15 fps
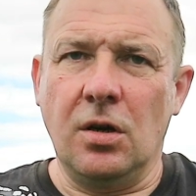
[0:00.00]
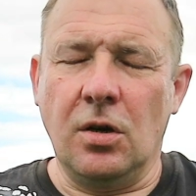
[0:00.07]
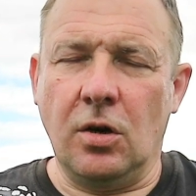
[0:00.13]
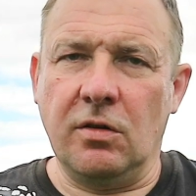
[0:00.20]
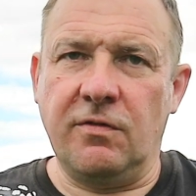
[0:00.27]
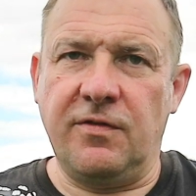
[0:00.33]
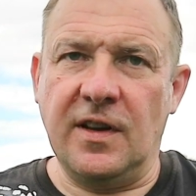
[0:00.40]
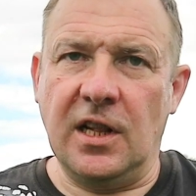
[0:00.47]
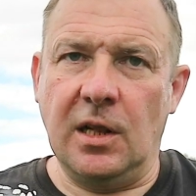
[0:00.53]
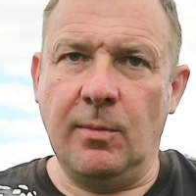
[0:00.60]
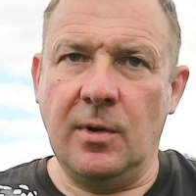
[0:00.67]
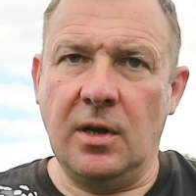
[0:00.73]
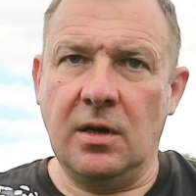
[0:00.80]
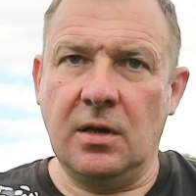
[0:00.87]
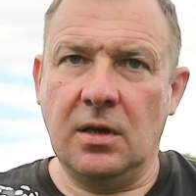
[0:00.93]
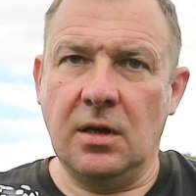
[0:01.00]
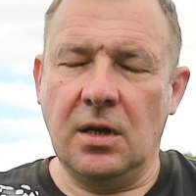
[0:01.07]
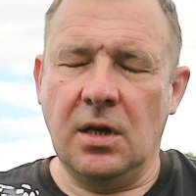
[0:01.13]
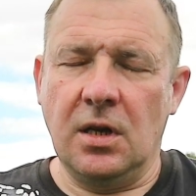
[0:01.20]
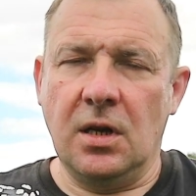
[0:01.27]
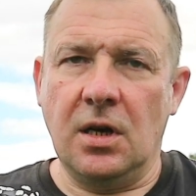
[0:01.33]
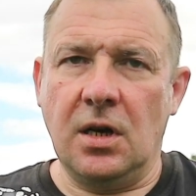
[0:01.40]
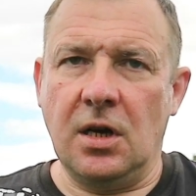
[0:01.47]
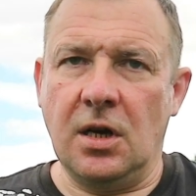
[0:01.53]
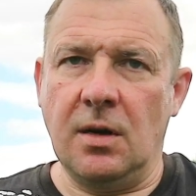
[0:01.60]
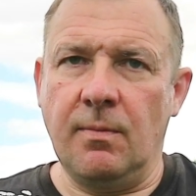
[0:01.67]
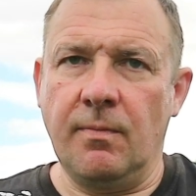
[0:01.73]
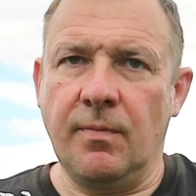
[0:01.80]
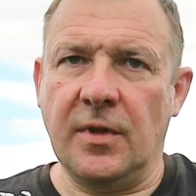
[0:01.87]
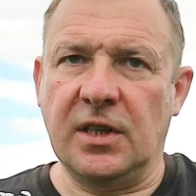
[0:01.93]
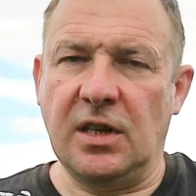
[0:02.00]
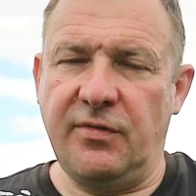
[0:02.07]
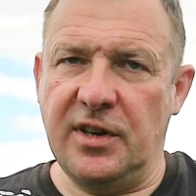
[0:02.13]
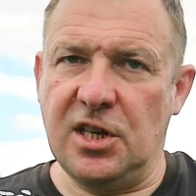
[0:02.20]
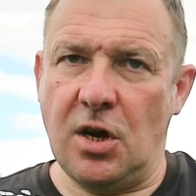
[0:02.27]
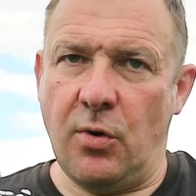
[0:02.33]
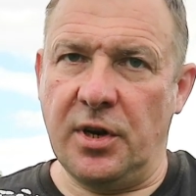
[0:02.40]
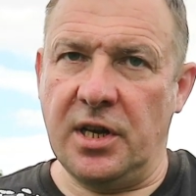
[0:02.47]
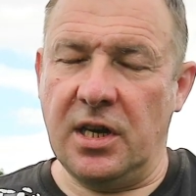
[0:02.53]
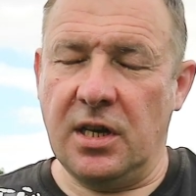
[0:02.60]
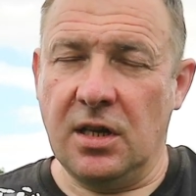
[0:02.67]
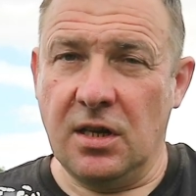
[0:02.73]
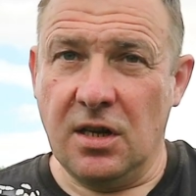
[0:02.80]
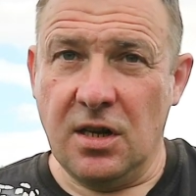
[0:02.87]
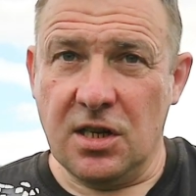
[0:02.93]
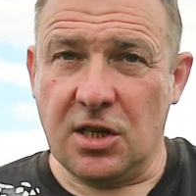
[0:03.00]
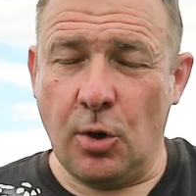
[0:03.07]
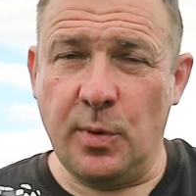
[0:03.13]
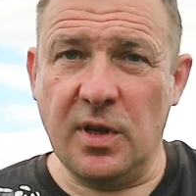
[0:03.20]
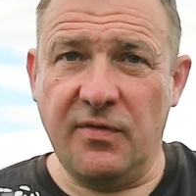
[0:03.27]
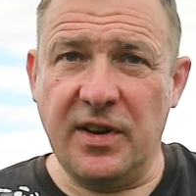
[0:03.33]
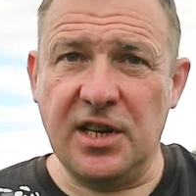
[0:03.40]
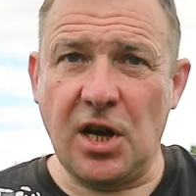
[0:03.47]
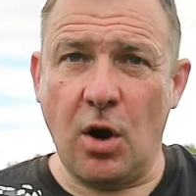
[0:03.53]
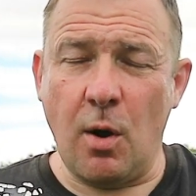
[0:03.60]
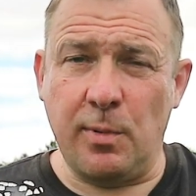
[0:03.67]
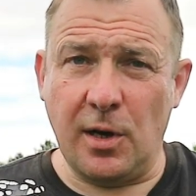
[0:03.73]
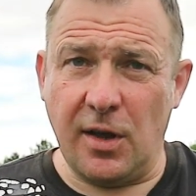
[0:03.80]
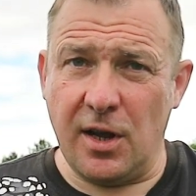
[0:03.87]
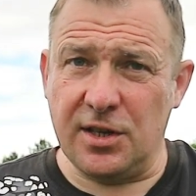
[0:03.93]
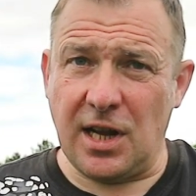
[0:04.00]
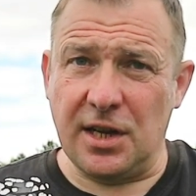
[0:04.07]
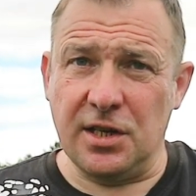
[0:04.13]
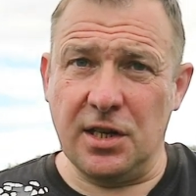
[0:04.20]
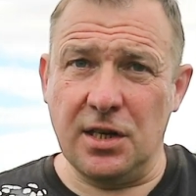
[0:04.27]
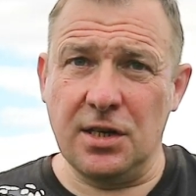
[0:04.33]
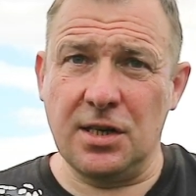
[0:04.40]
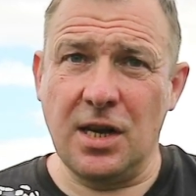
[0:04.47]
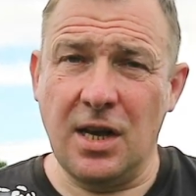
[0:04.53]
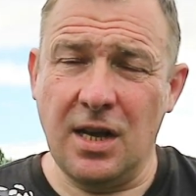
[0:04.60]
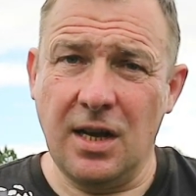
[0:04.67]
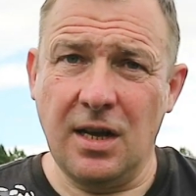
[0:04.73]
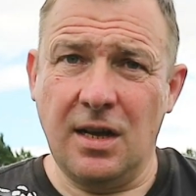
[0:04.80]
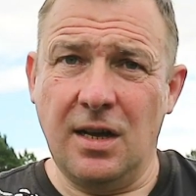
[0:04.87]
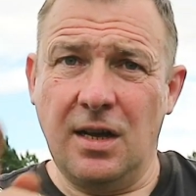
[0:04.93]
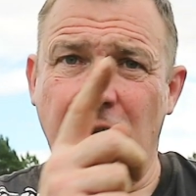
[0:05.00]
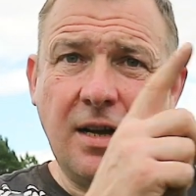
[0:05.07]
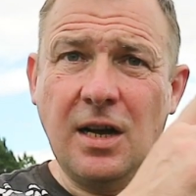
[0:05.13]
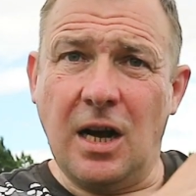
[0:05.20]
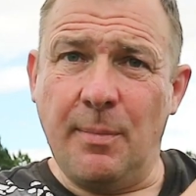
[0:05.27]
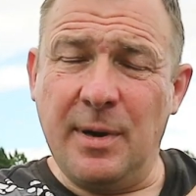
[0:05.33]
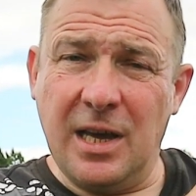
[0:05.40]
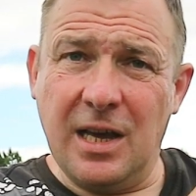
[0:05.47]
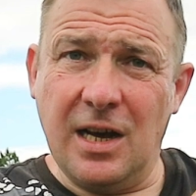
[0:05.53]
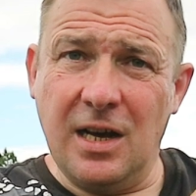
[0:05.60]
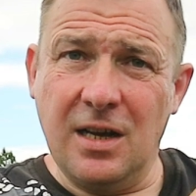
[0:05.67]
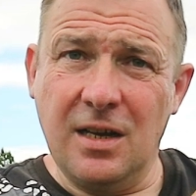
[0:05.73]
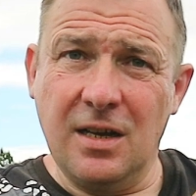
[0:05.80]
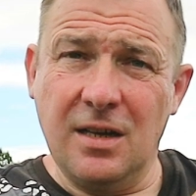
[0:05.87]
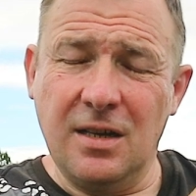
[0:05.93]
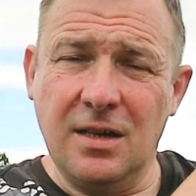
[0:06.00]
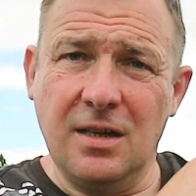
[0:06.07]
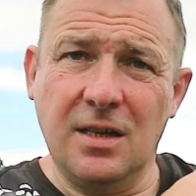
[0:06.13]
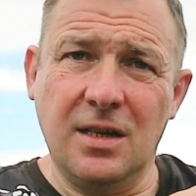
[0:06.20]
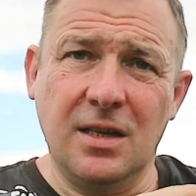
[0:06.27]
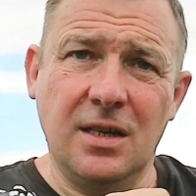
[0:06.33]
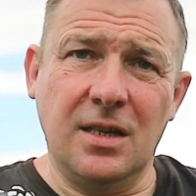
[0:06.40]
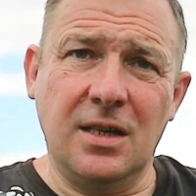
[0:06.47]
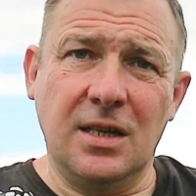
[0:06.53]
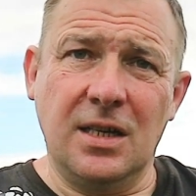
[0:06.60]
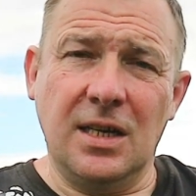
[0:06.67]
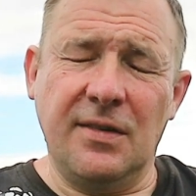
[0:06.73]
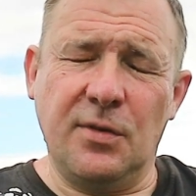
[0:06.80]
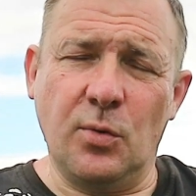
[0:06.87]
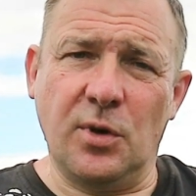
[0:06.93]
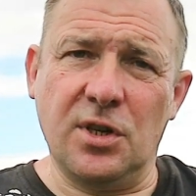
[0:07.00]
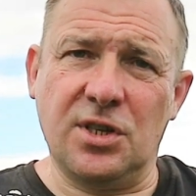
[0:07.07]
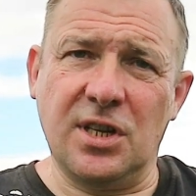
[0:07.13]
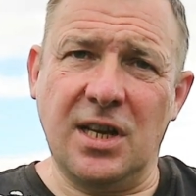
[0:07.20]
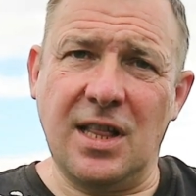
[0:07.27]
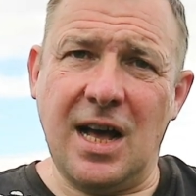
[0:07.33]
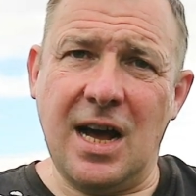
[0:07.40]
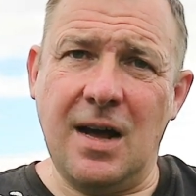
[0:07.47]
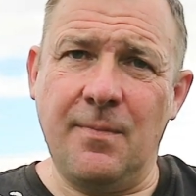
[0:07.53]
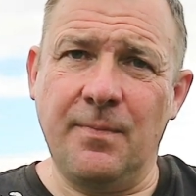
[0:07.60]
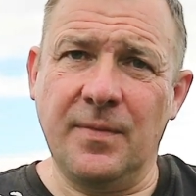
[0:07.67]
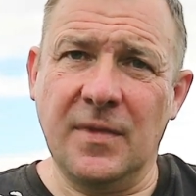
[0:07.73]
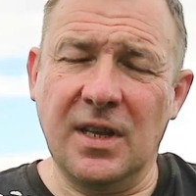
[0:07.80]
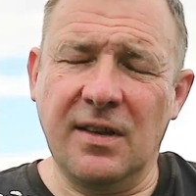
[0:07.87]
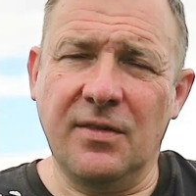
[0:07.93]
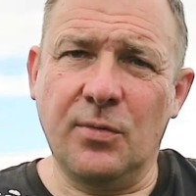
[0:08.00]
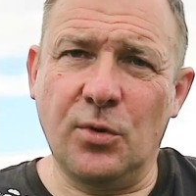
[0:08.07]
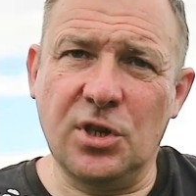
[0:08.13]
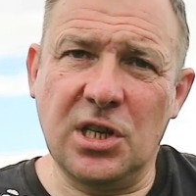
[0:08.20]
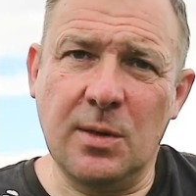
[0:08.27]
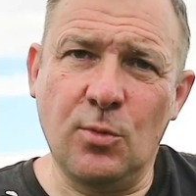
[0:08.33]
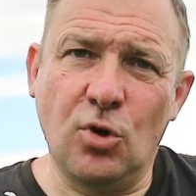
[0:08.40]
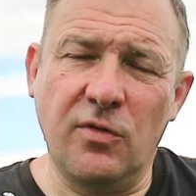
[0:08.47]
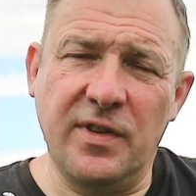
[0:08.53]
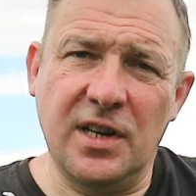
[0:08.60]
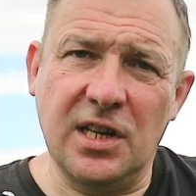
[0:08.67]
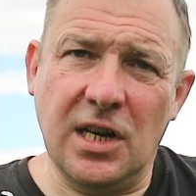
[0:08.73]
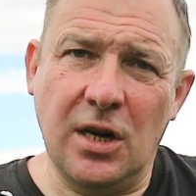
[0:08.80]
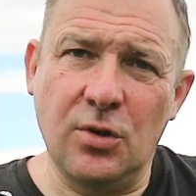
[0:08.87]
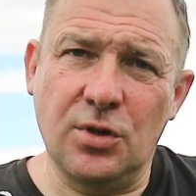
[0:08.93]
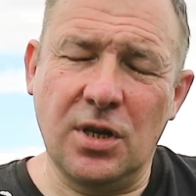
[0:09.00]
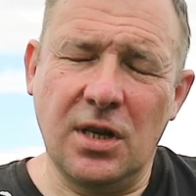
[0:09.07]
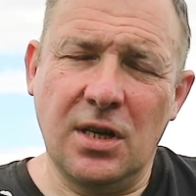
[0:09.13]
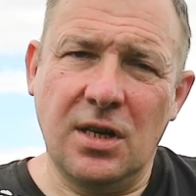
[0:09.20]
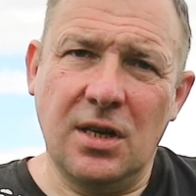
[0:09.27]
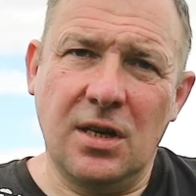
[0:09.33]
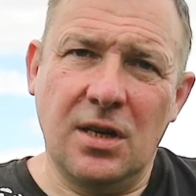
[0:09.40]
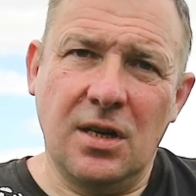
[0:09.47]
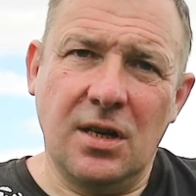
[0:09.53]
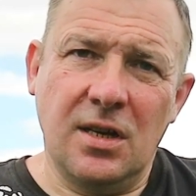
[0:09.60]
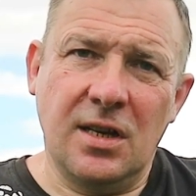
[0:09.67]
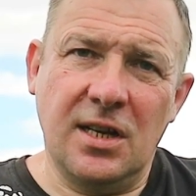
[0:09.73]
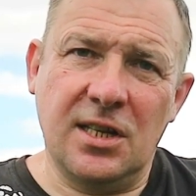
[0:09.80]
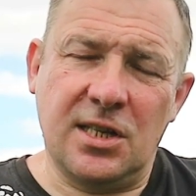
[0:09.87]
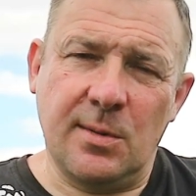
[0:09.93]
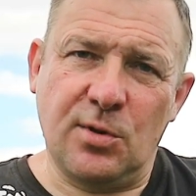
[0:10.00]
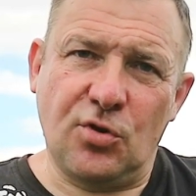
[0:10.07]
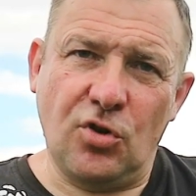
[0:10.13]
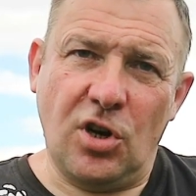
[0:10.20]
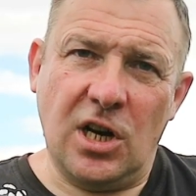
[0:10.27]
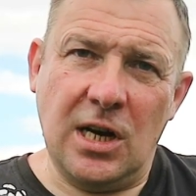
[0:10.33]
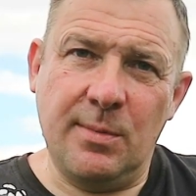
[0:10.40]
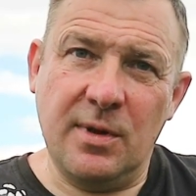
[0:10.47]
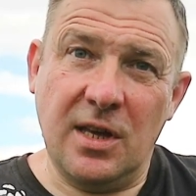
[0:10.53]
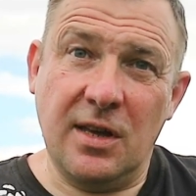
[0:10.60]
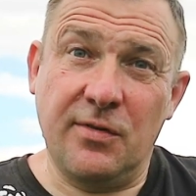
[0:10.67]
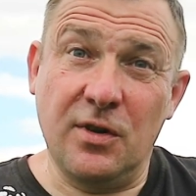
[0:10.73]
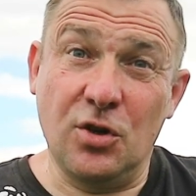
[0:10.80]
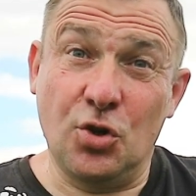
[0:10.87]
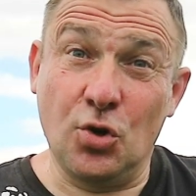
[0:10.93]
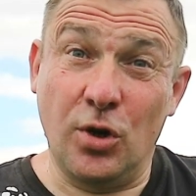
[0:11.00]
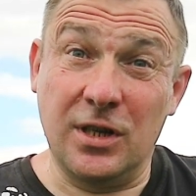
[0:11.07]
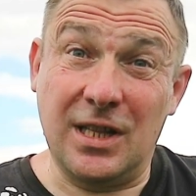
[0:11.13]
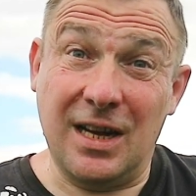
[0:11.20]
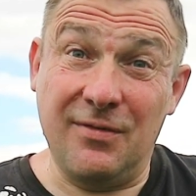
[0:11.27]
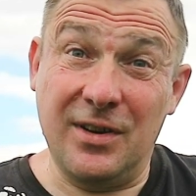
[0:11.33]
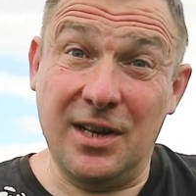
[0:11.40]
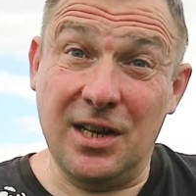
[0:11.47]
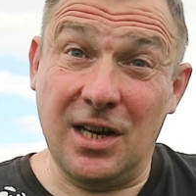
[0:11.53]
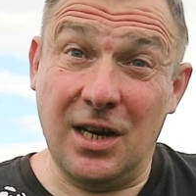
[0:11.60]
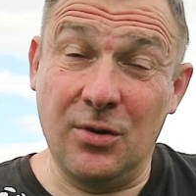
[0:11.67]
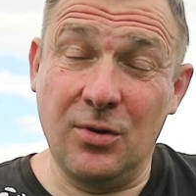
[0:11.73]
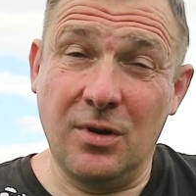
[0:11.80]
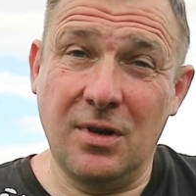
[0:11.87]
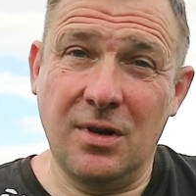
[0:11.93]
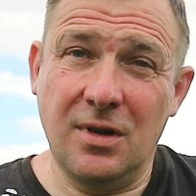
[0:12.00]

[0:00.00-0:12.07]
on film. Did a video on it. So I'll put the video where I plant those onions up here if you want to see that. If you want to see more videos, hit subscribe. If you enjoyed that video,